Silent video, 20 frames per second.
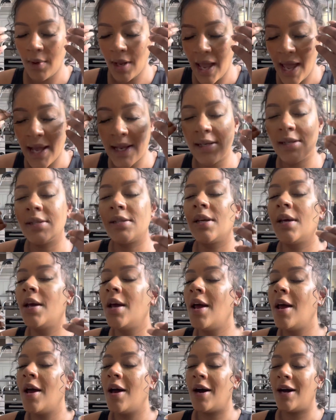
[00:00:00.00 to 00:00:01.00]
And
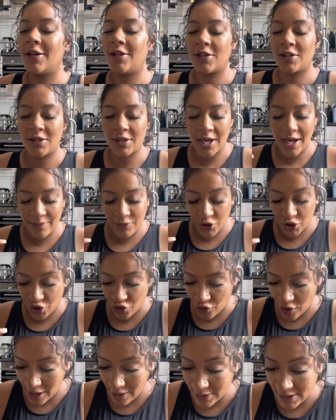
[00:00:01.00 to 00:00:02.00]
I'm just
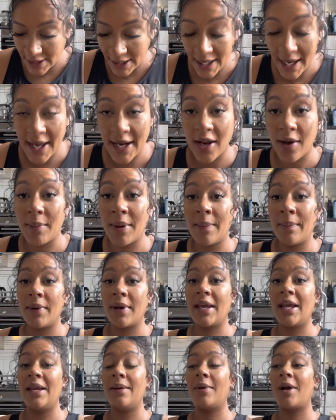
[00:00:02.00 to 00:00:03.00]
drowsy. And I remember
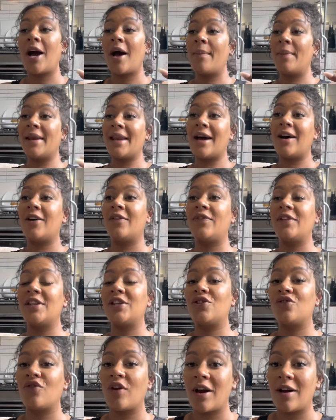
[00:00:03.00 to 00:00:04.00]
keep coming out of this
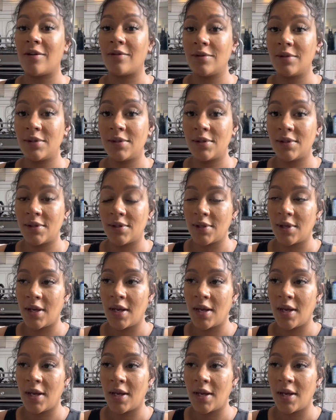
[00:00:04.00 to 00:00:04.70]
drowse.